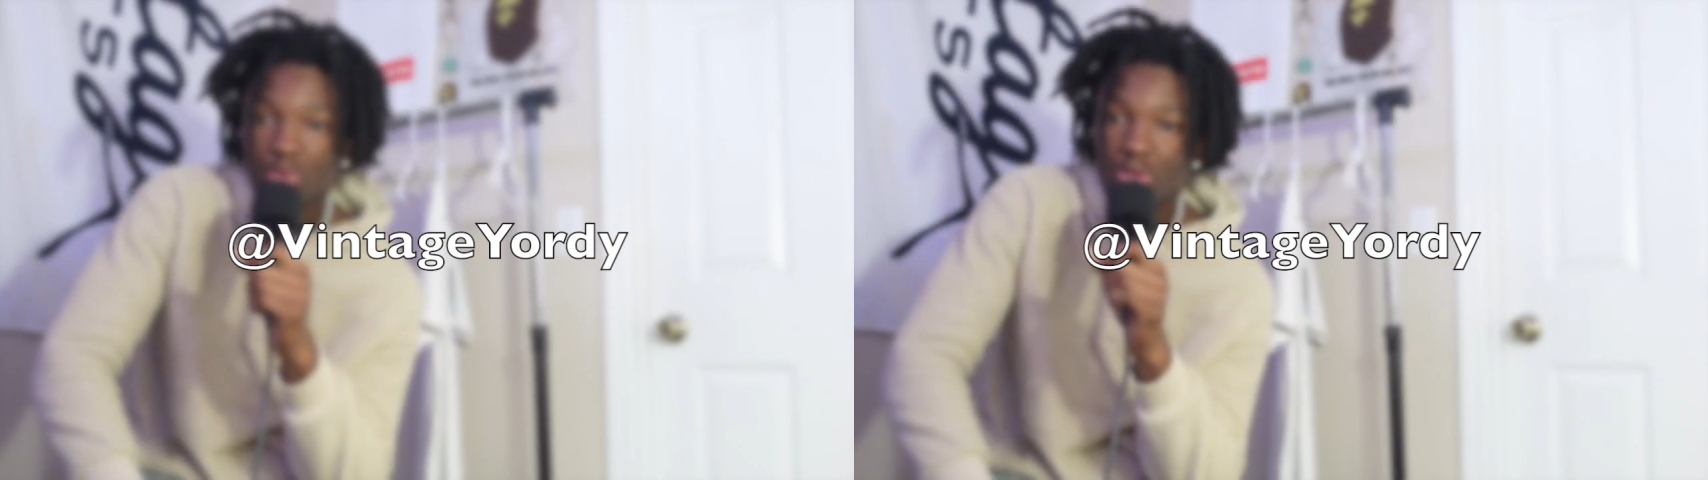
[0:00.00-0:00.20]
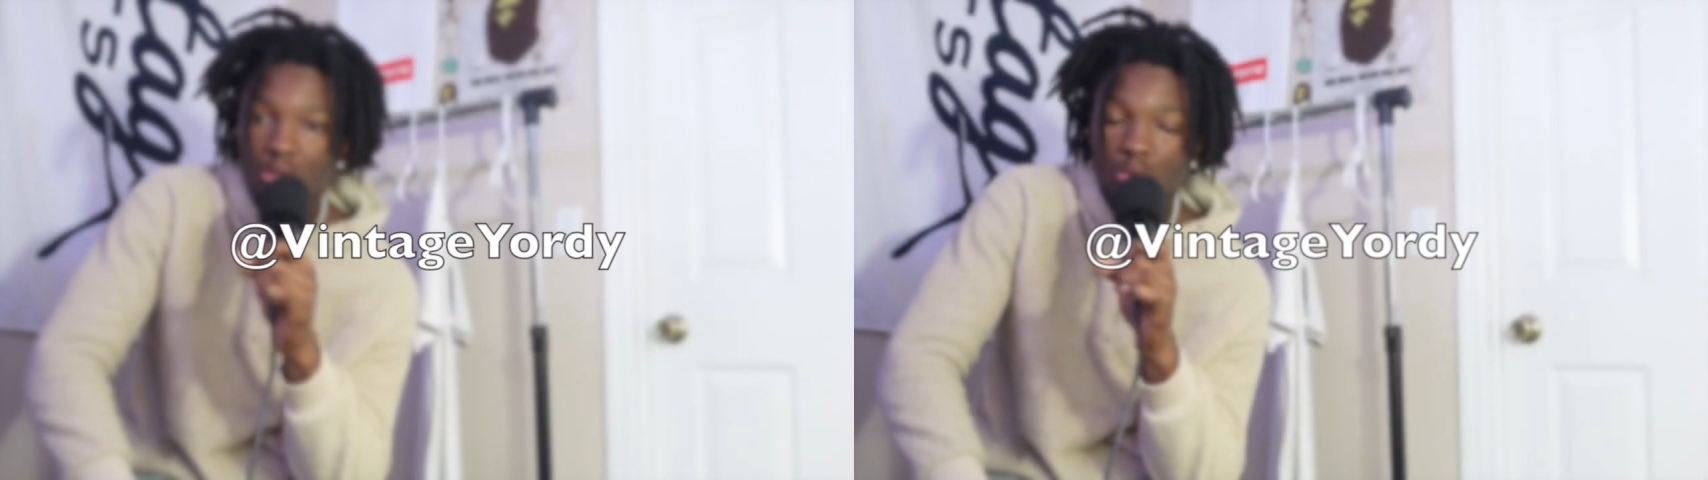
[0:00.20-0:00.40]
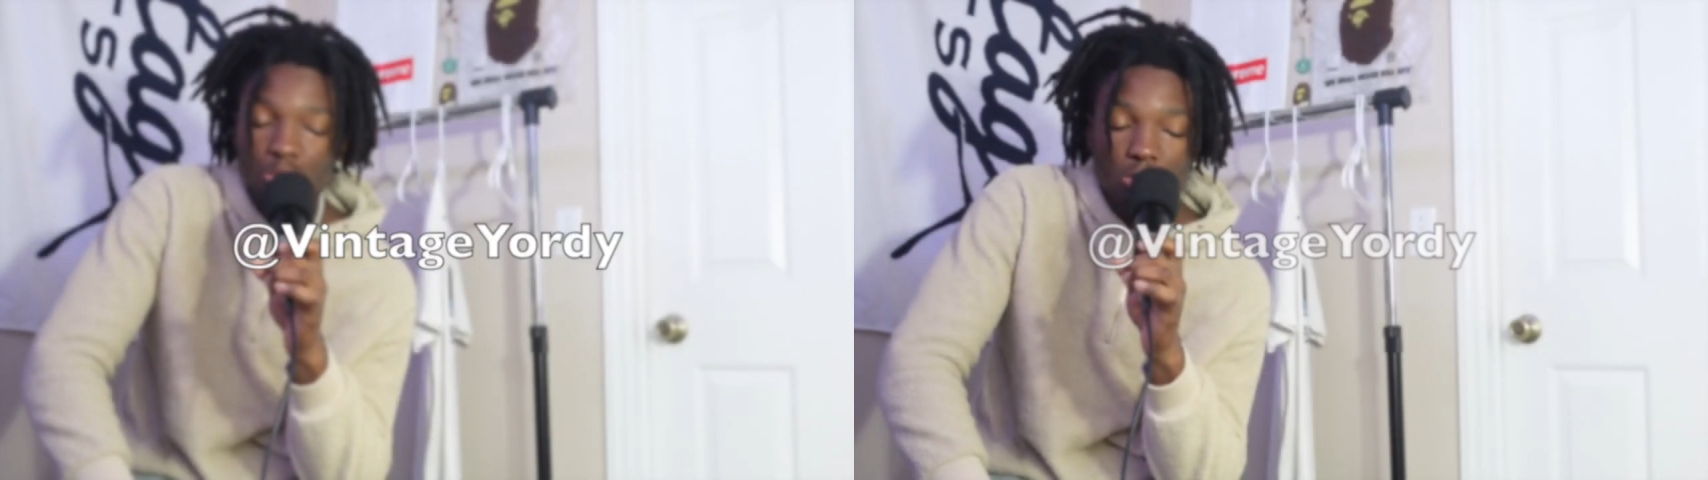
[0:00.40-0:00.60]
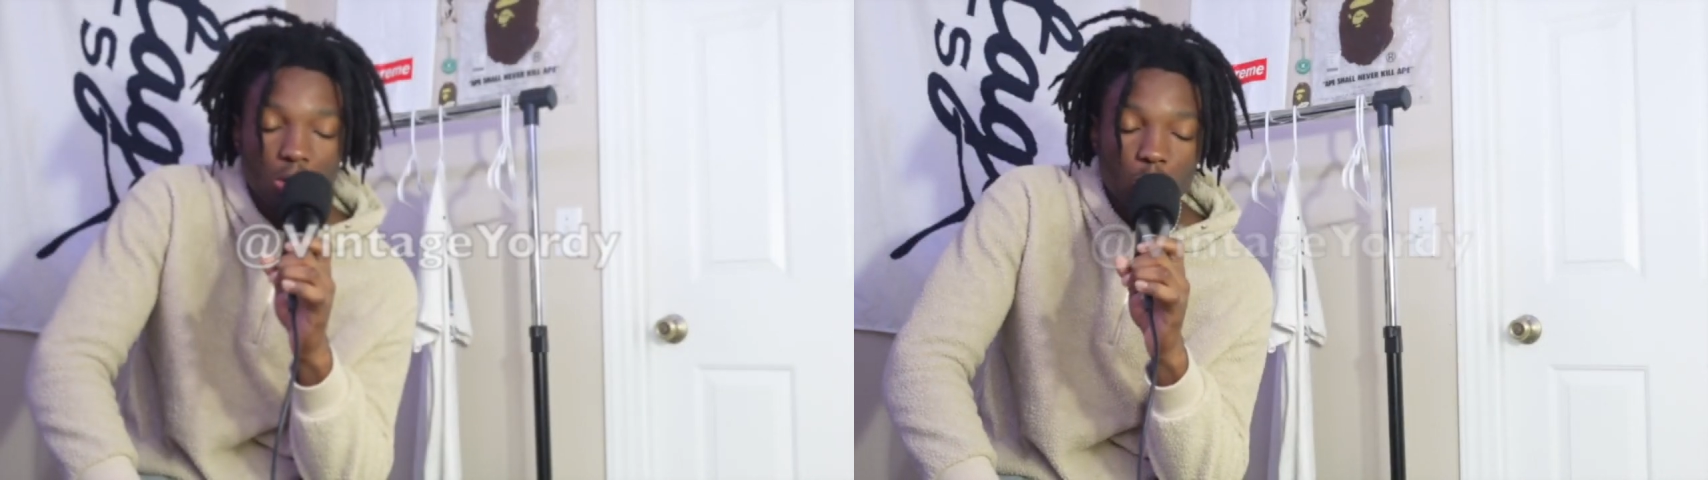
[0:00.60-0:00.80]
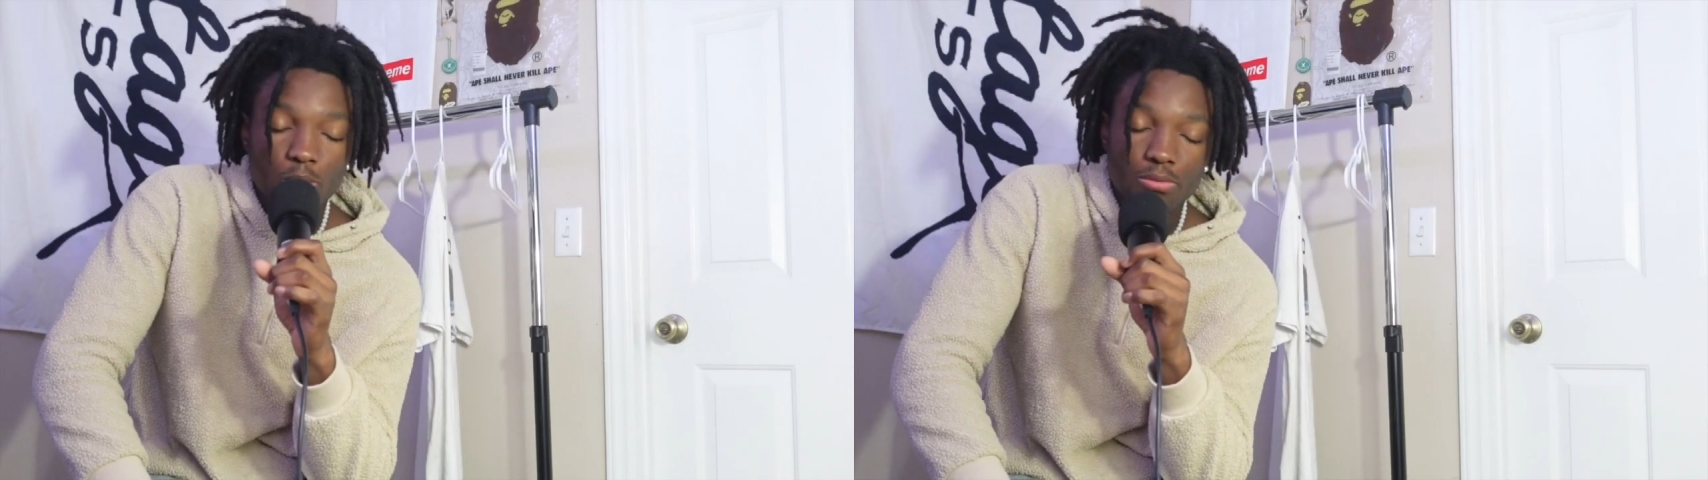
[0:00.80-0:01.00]
You can use
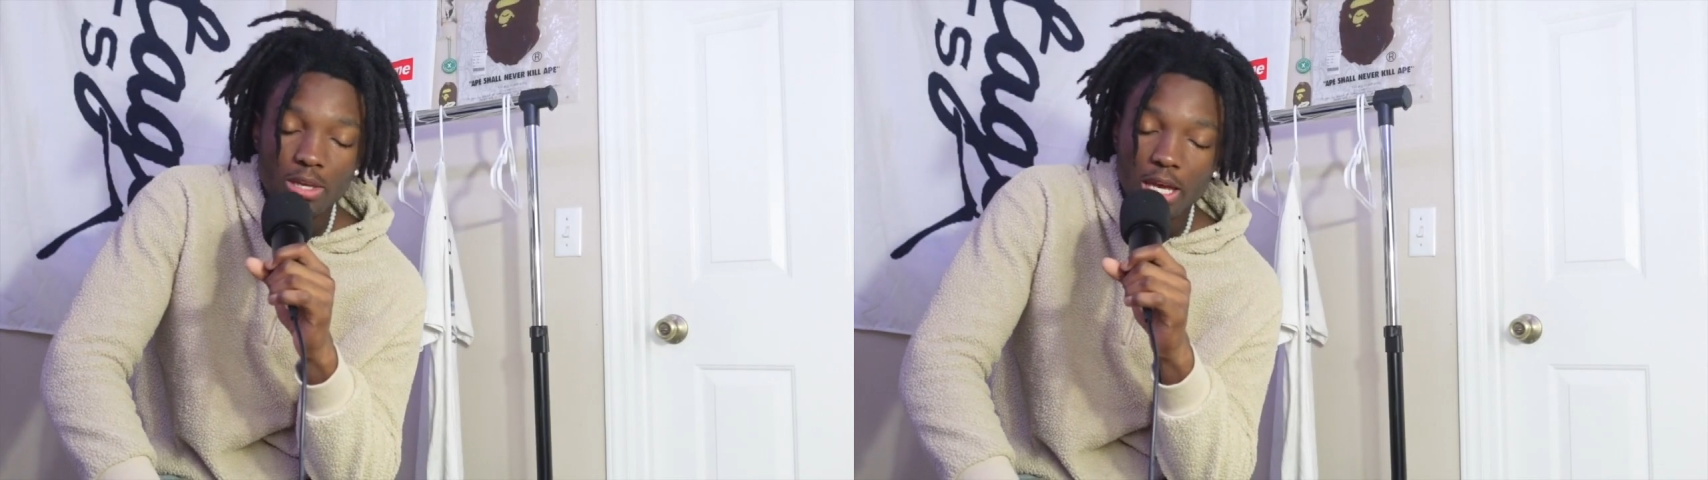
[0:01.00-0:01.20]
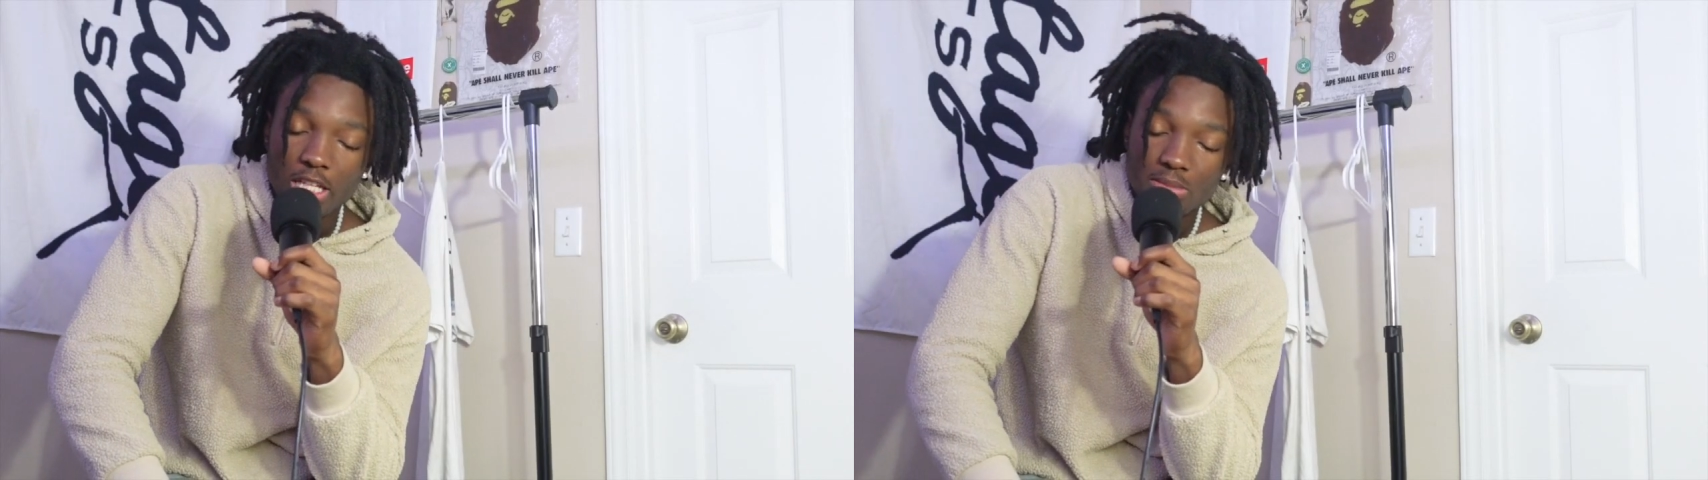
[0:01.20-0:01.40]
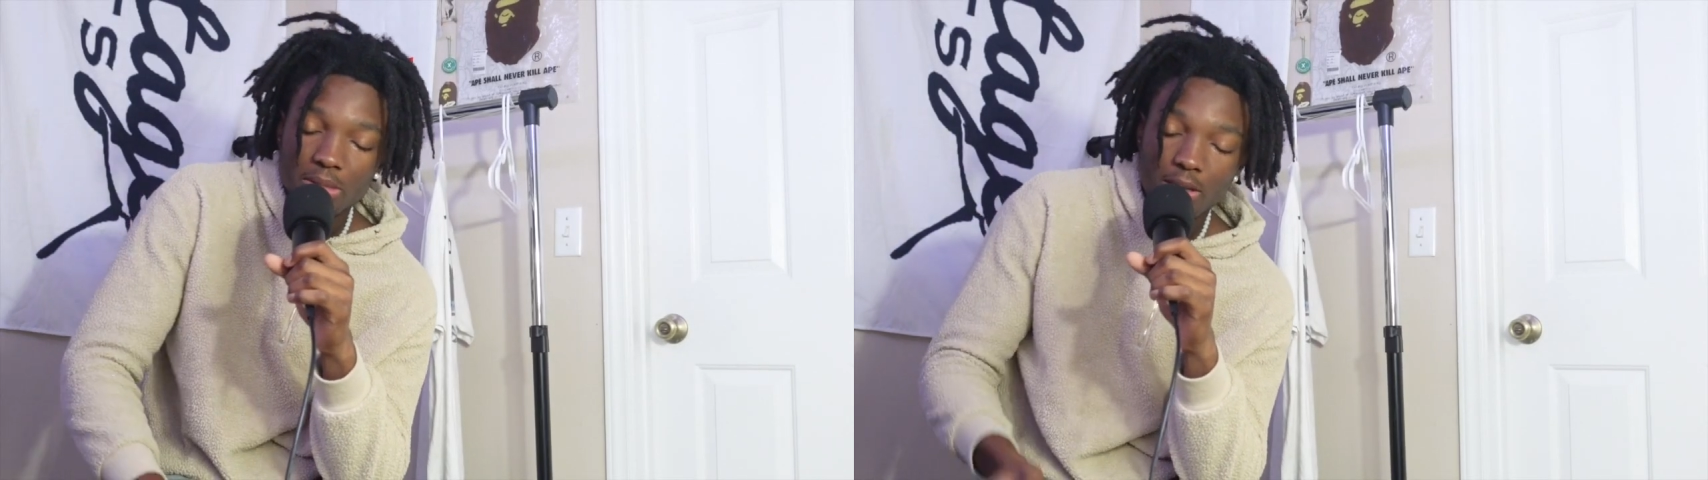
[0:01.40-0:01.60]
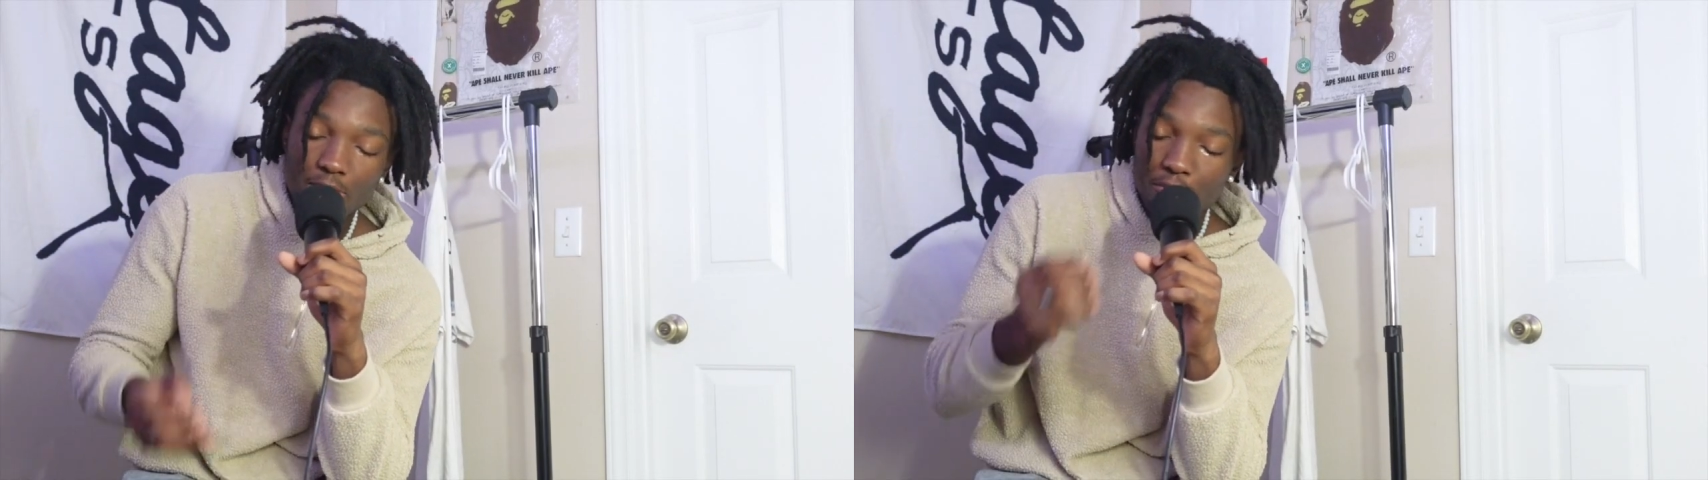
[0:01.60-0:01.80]
code VHP